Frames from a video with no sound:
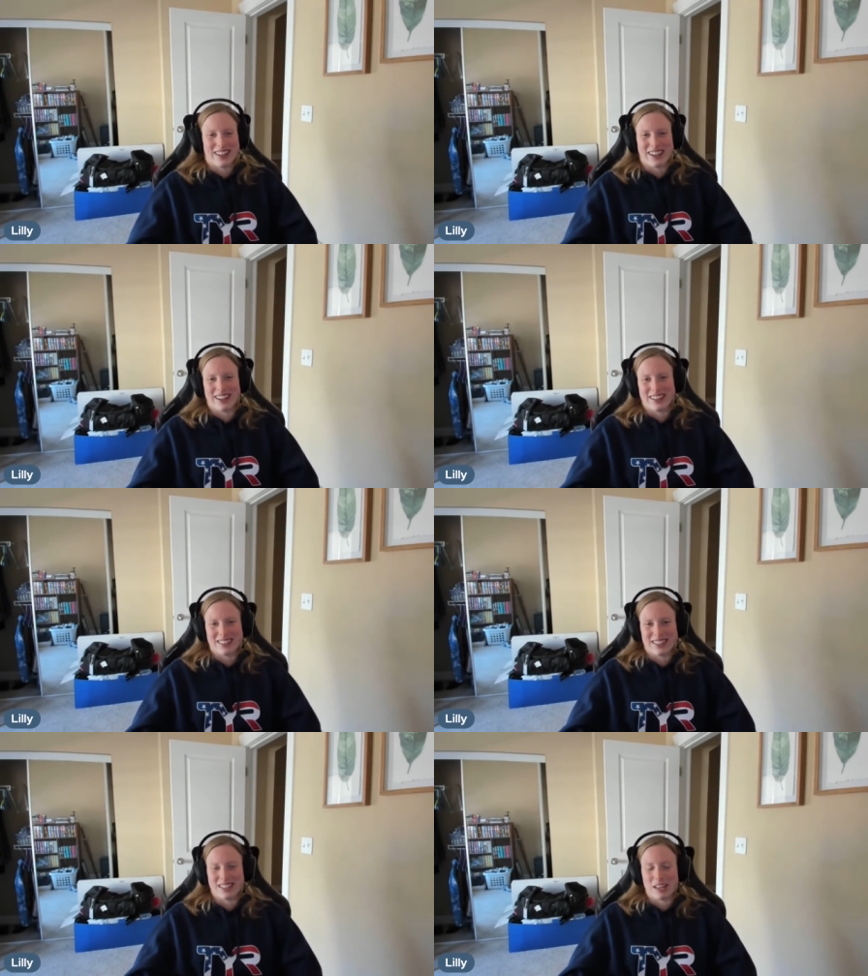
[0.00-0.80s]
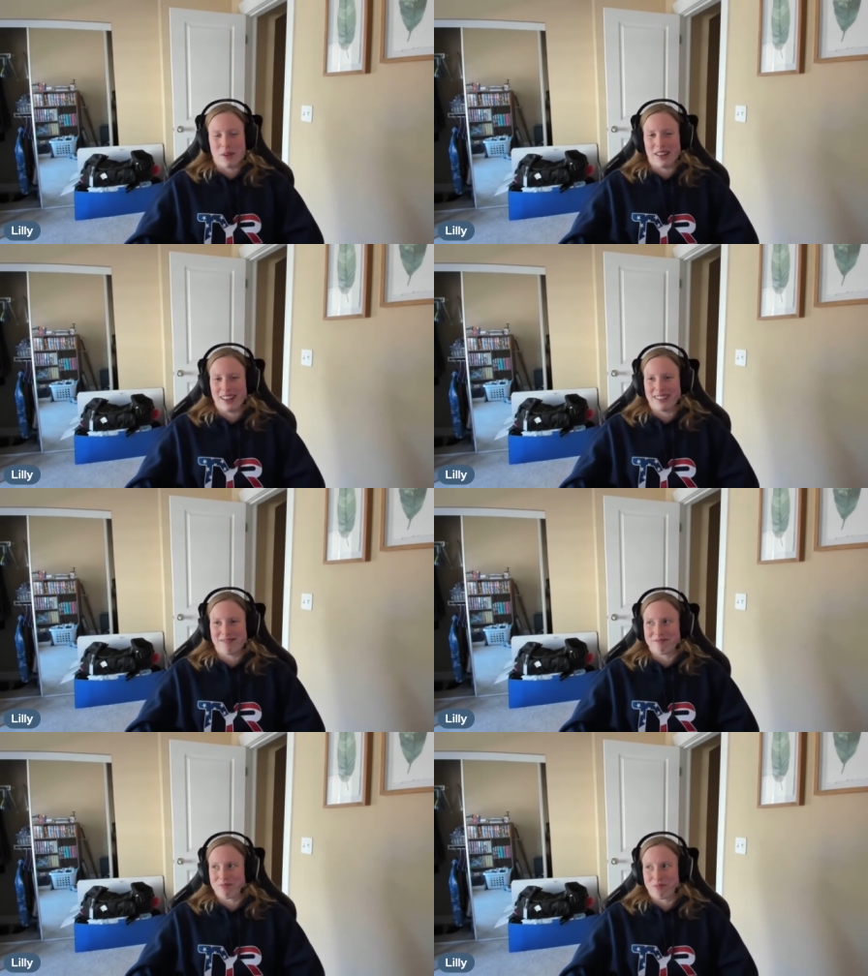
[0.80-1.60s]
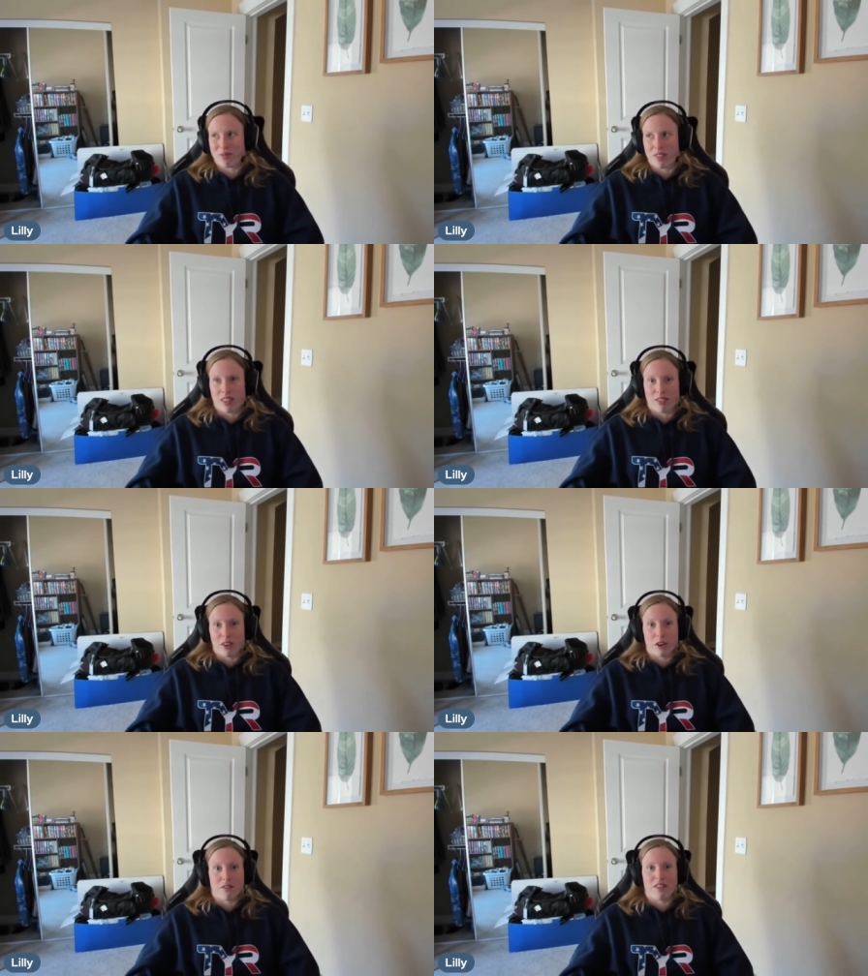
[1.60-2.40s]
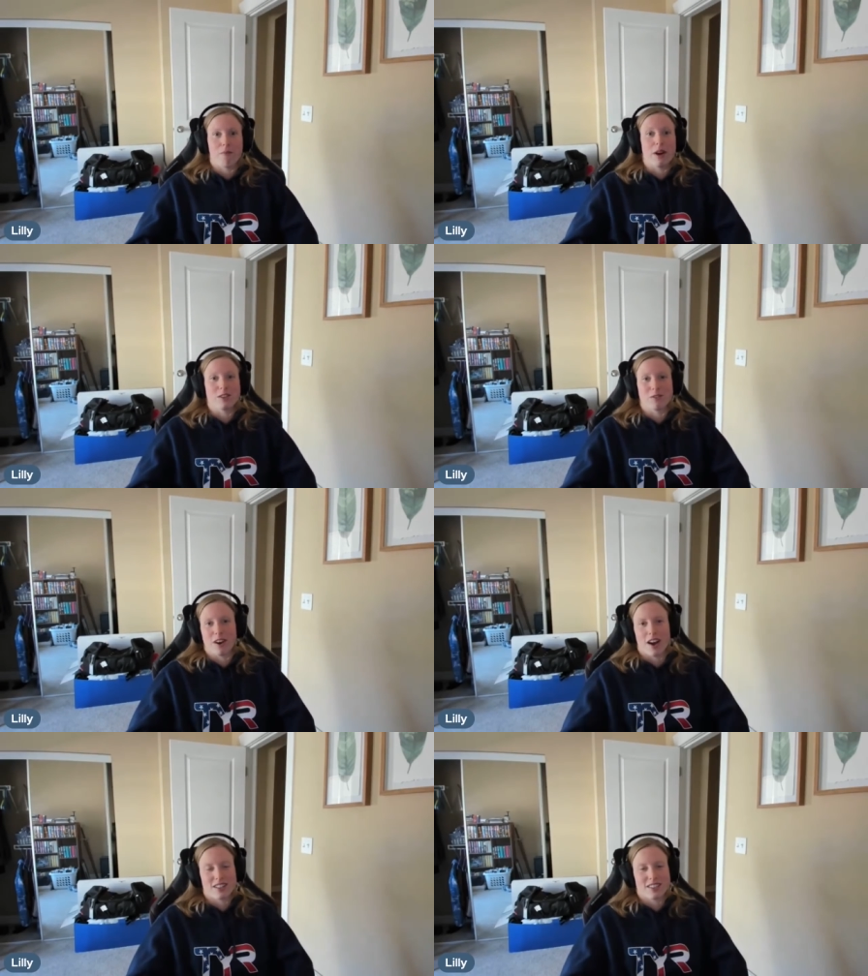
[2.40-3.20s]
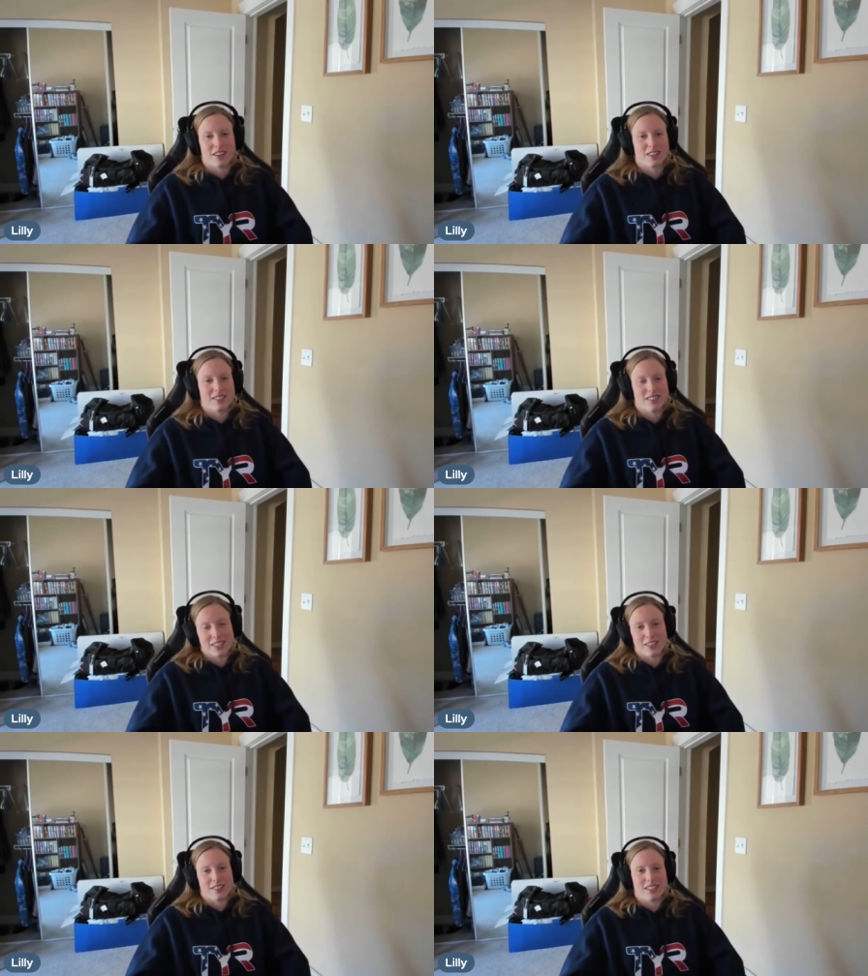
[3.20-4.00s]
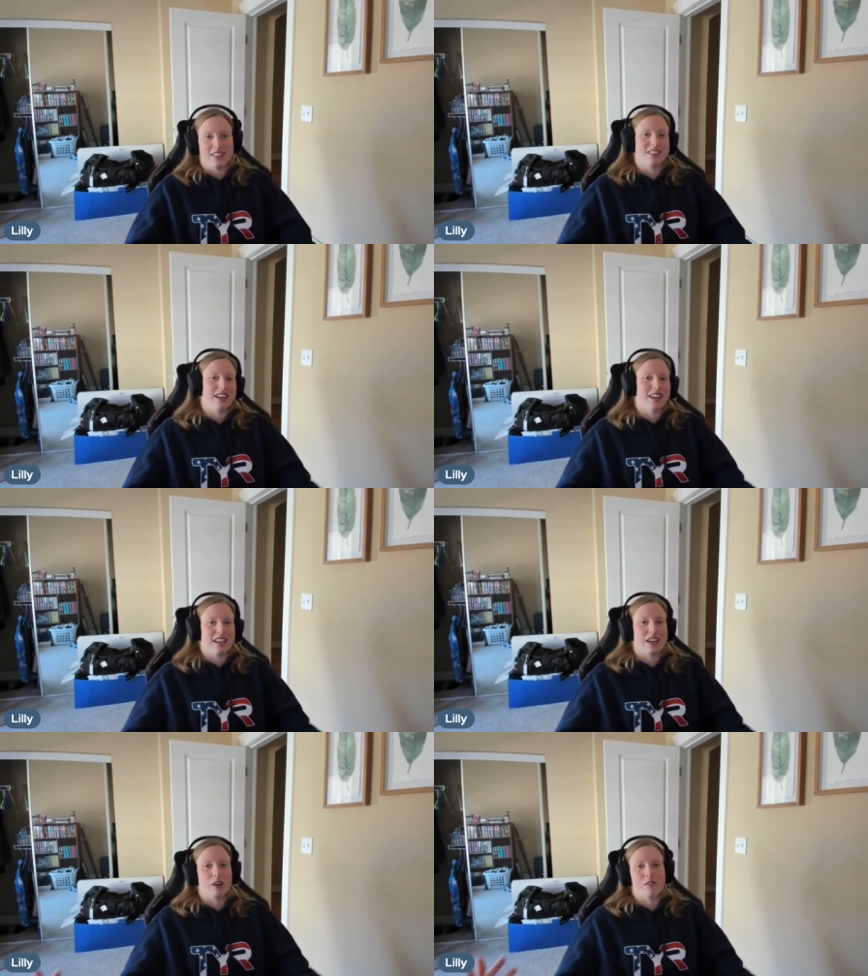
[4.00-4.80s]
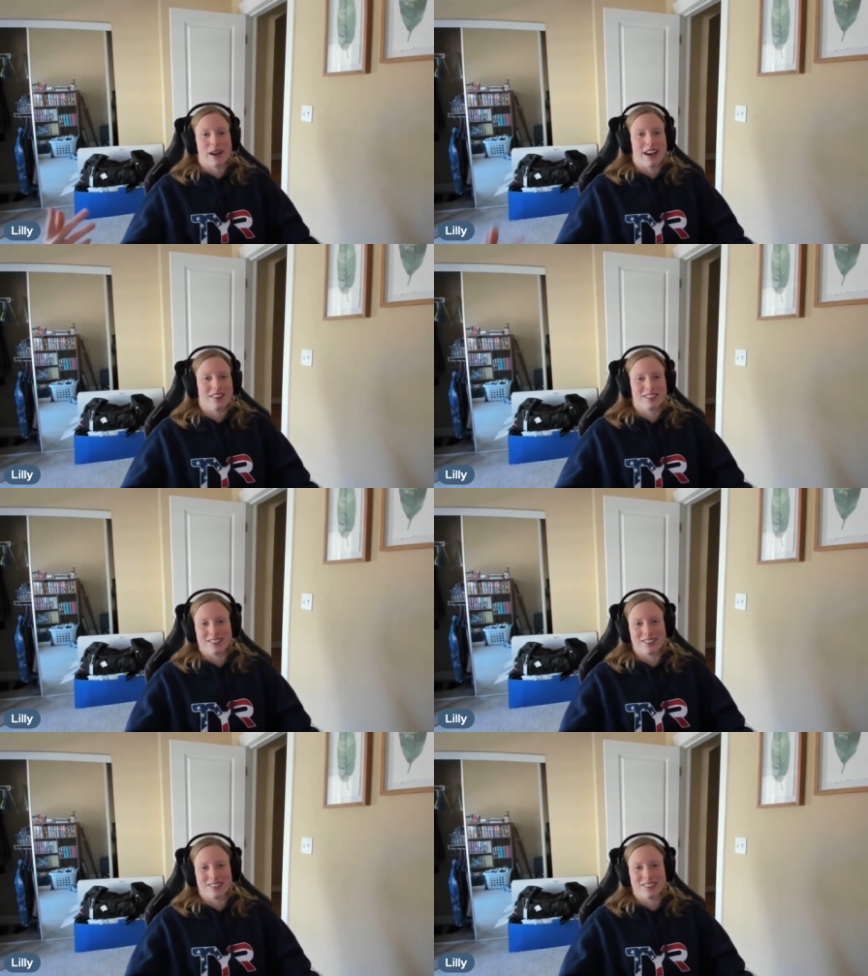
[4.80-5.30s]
They they sent me like 35 pairs of Crocs that are still to this day taking over my house.